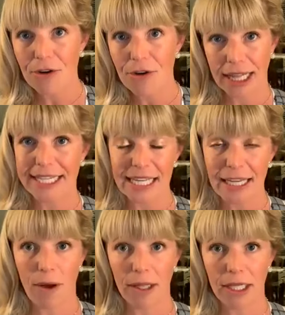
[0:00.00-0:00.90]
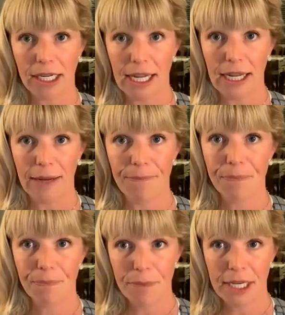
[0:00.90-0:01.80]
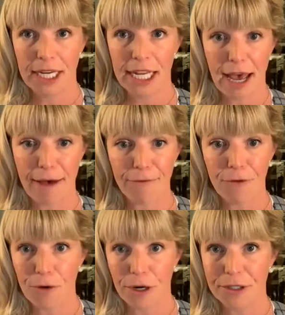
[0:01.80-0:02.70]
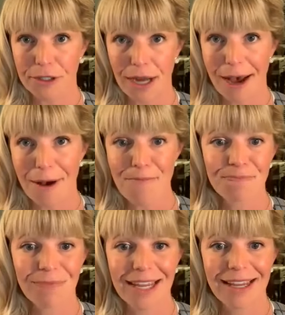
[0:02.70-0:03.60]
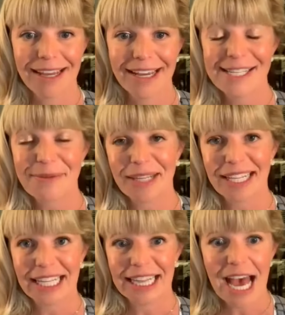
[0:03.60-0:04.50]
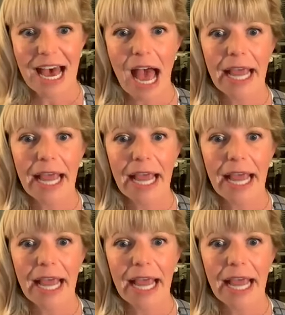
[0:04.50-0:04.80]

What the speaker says: can at least do a high quality PDF or something like that.